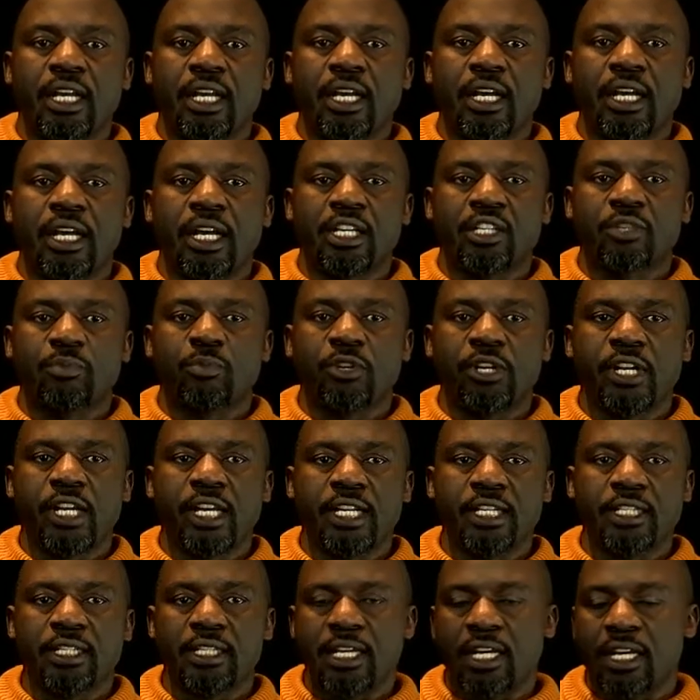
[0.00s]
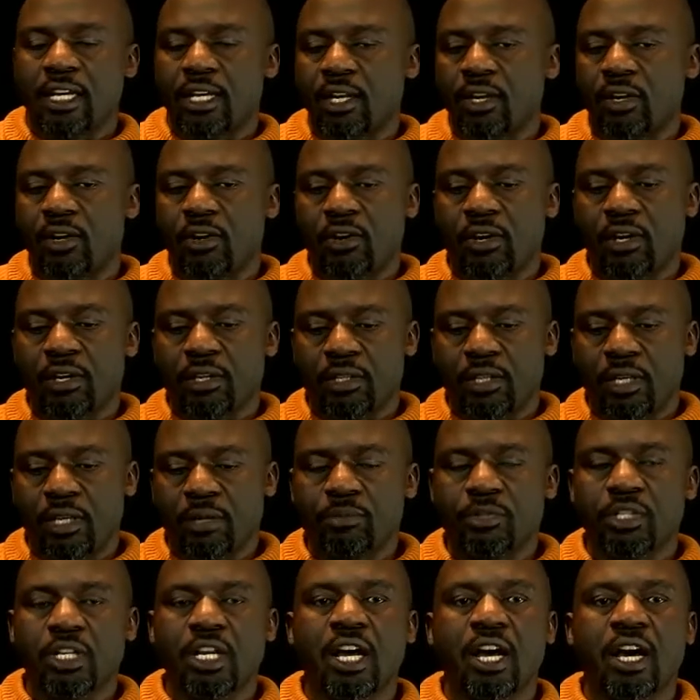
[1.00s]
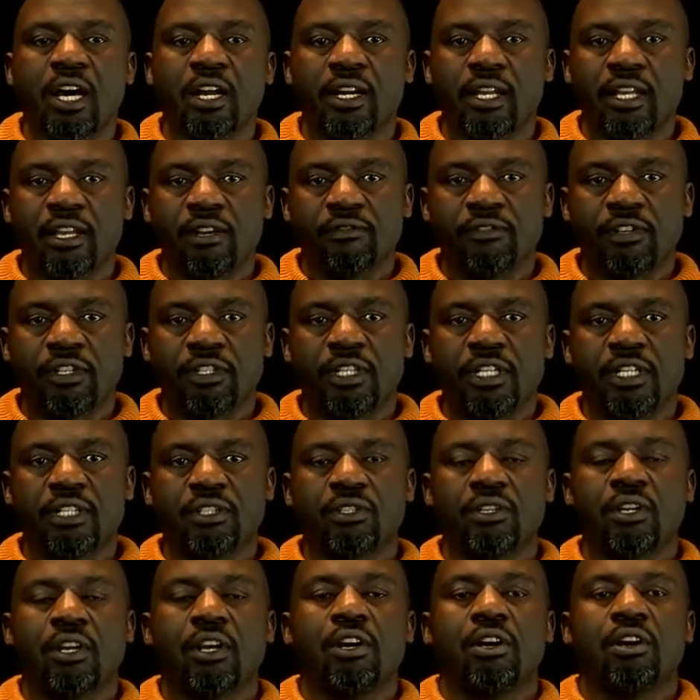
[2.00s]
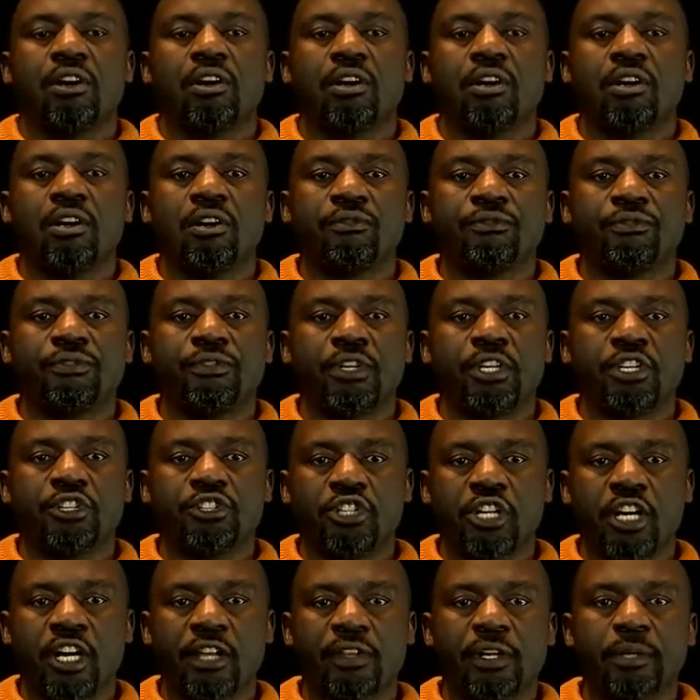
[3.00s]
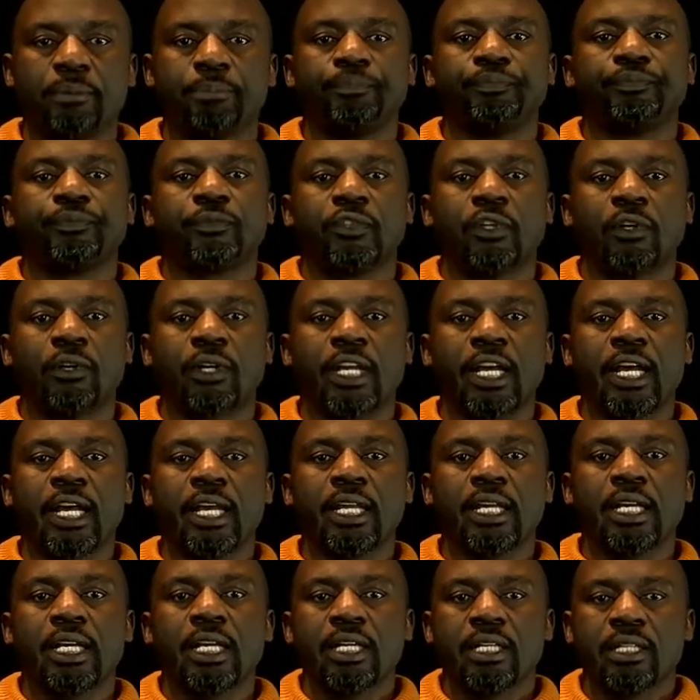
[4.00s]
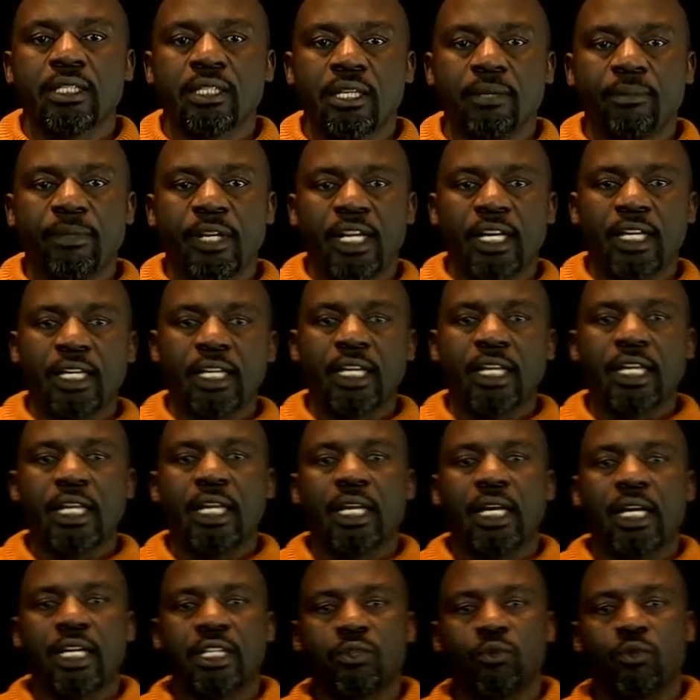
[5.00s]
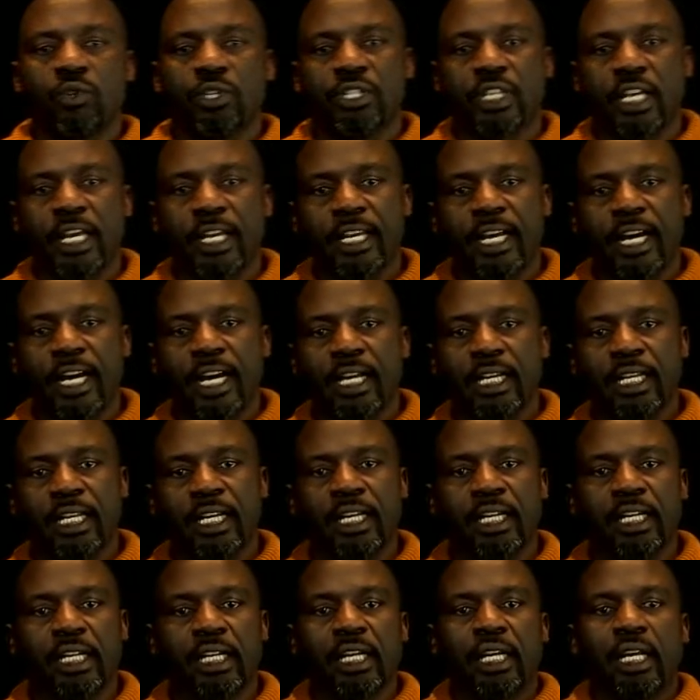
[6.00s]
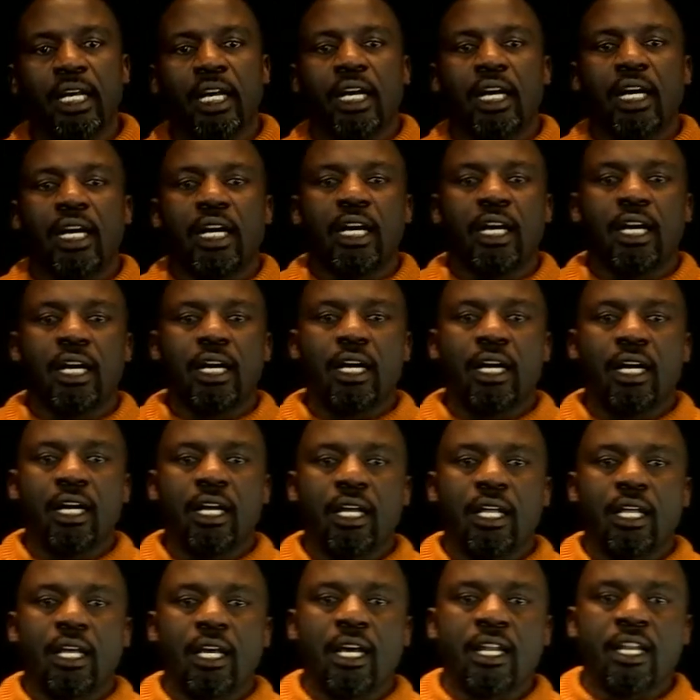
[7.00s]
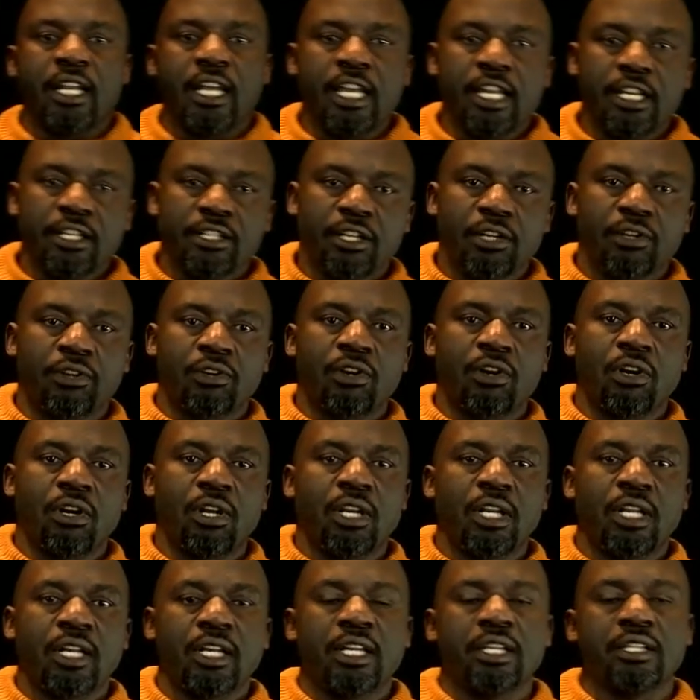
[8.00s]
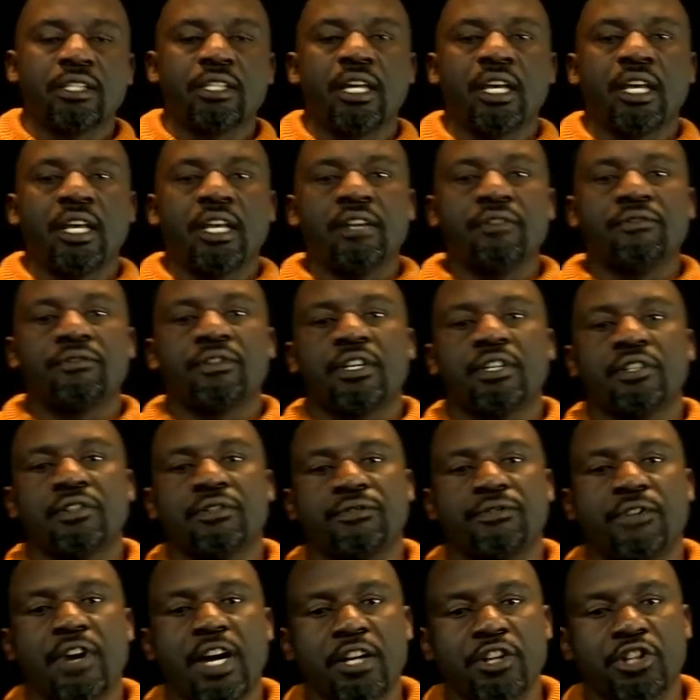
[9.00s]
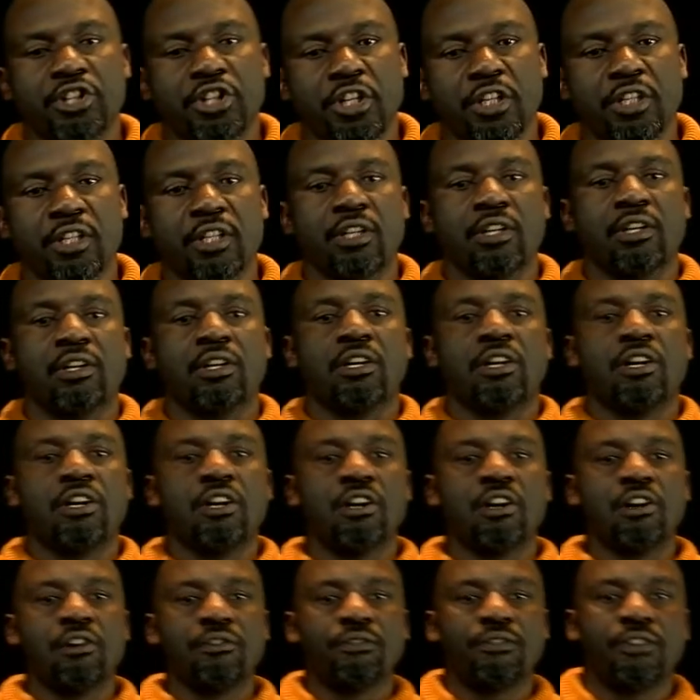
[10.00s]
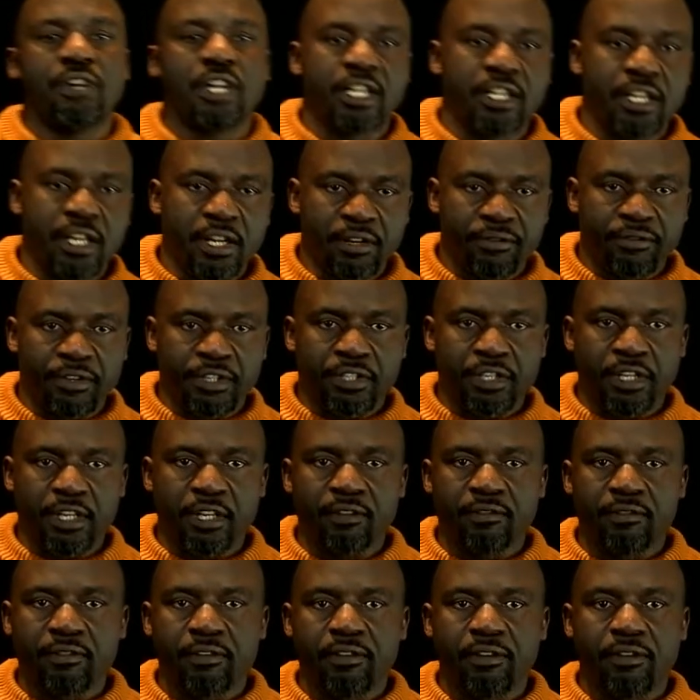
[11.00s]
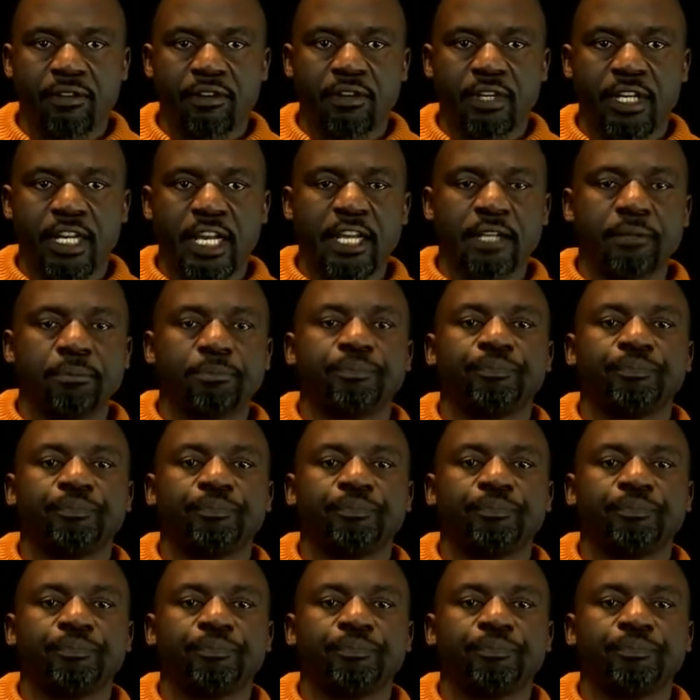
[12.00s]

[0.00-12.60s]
exponents and logarithms are inverses of each other. Okay? Similarly, as we said earlier, an integral is the inverse function of a derivative. Okay?